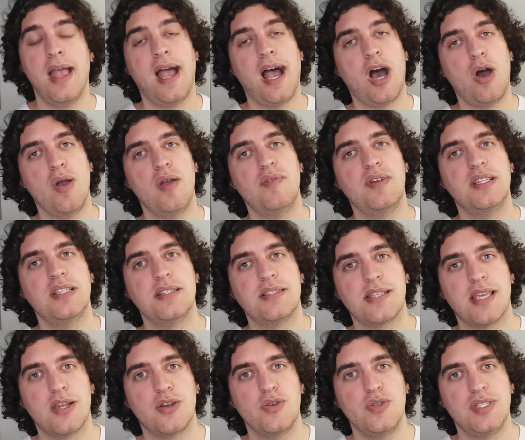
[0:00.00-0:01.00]
However,
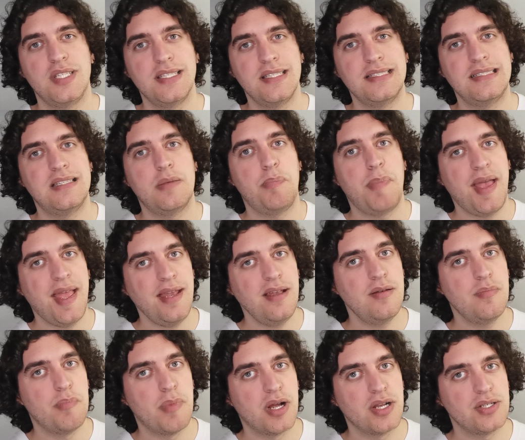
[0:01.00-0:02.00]
Tiziano didn't
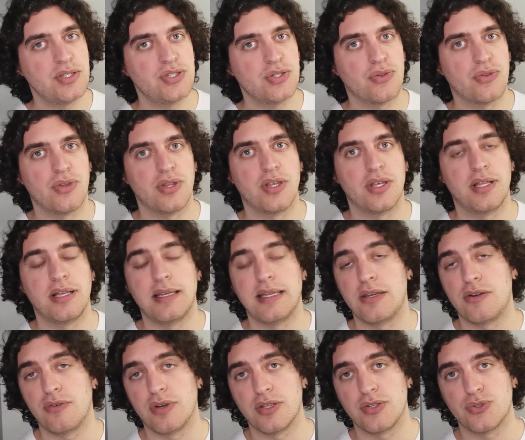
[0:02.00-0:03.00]
depend much on the
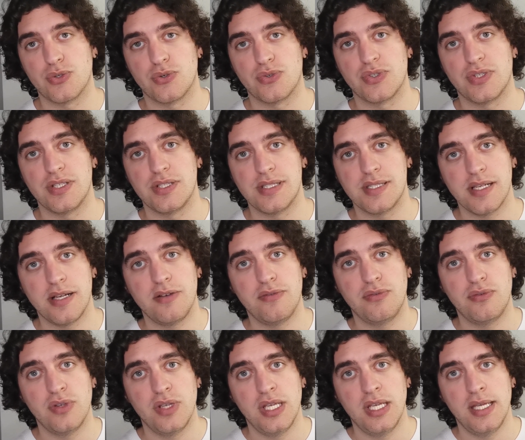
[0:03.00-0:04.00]
literary source
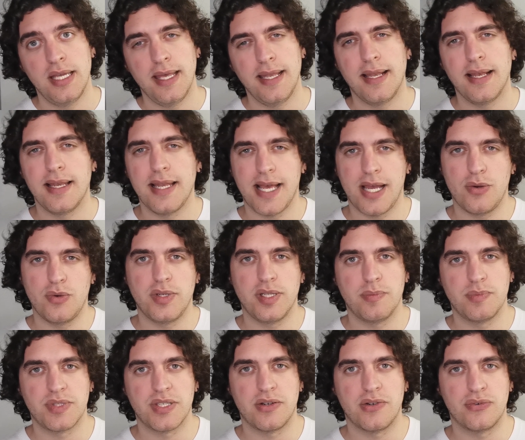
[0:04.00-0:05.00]
itself and allowed
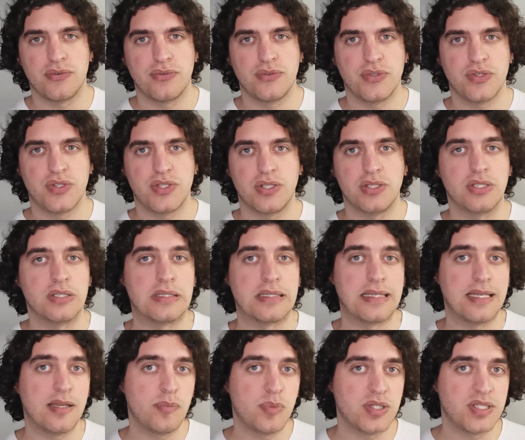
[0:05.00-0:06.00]
himself
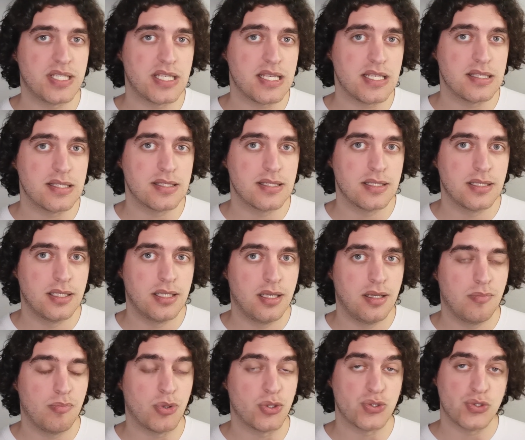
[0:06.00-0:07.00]
certain liberties.
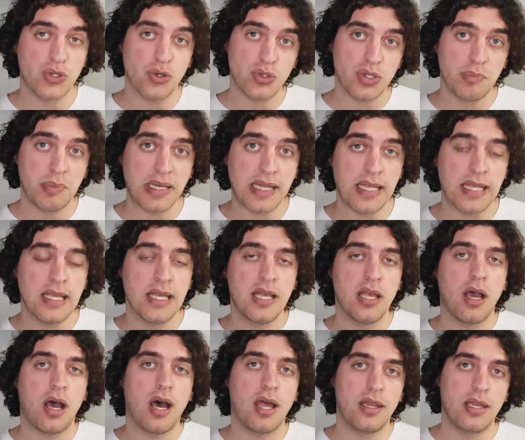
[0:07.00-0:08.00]
Most notably,
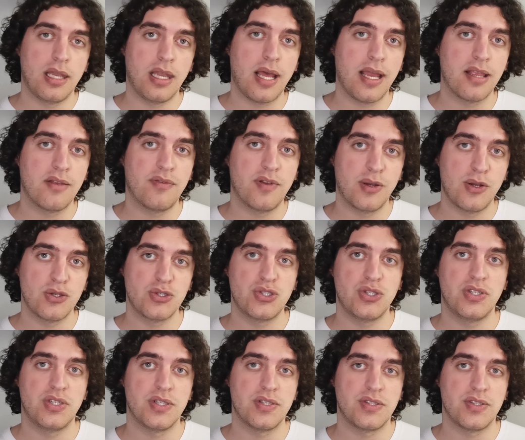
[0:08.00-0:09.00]
unlike
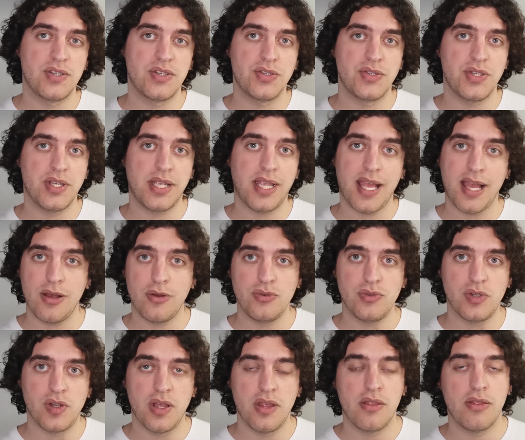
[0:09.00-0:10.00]
Philostratus'
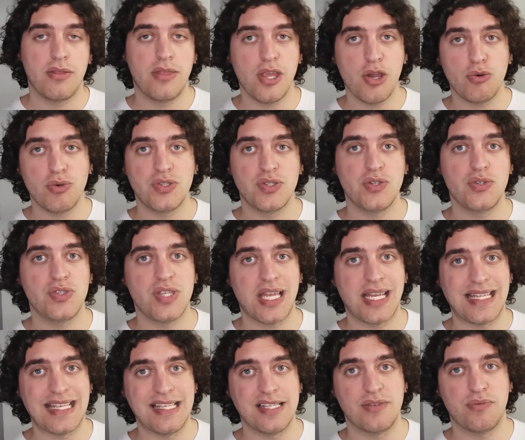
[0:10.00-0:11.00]
account, Dionysus
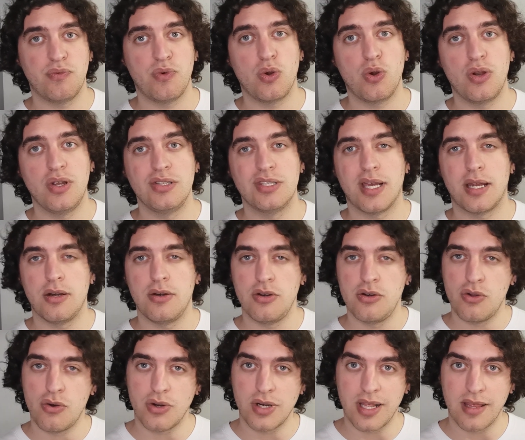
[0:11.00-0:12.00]
and his followers are
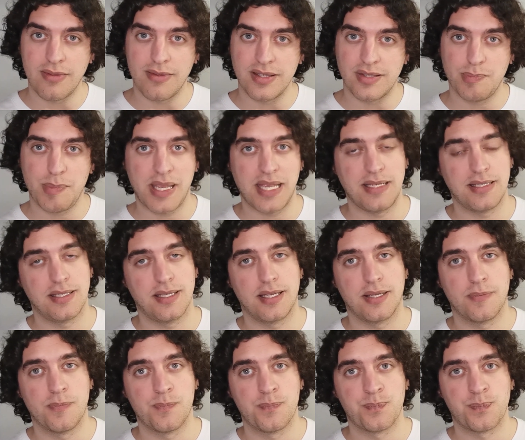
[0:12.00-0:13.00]
not in this painting.
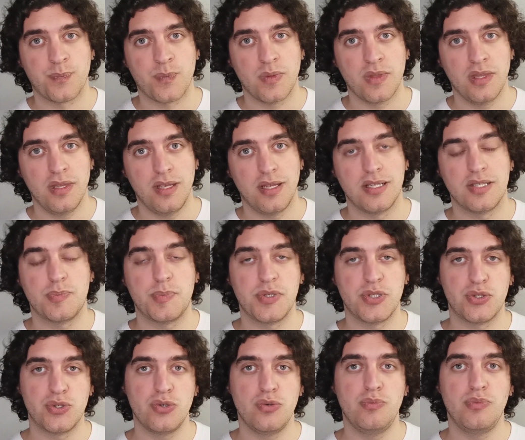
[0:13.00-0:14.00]
It is
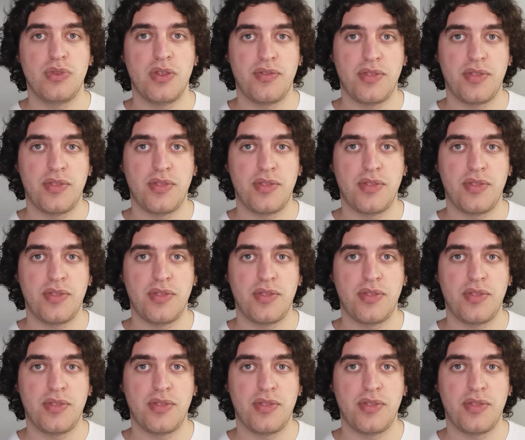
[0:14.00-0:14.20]
presumed